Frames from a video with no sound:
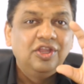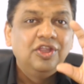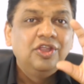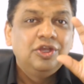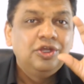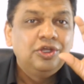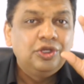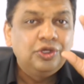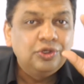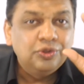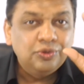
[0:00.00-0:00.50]

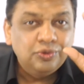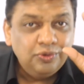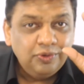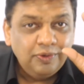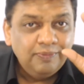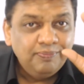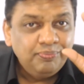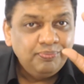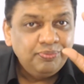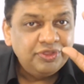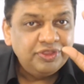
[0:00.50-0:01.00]
to
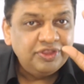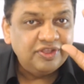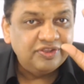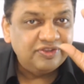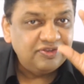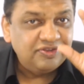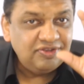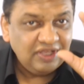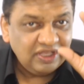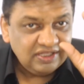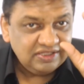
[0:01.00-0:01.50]
the
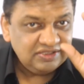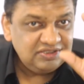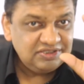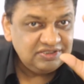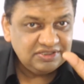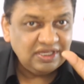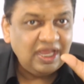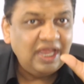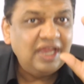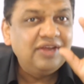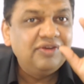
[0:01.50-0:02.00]
sales
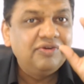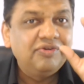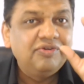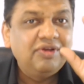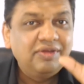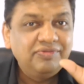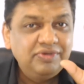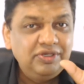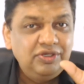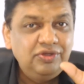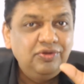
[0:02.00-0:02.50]
and
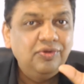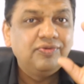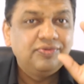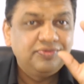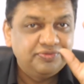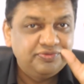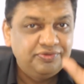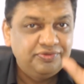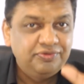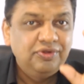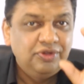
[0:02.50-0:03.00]
revenue of
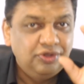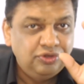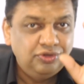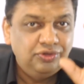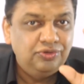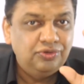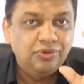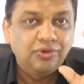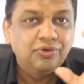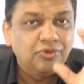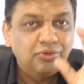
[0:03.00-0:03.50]

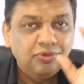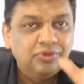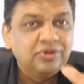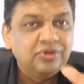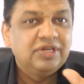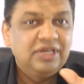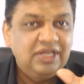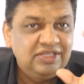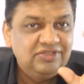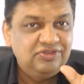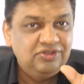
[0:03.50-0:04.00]
your
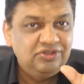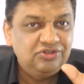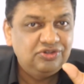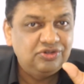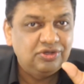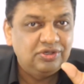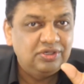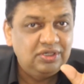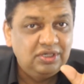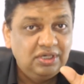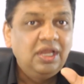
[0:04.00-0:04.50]
organization,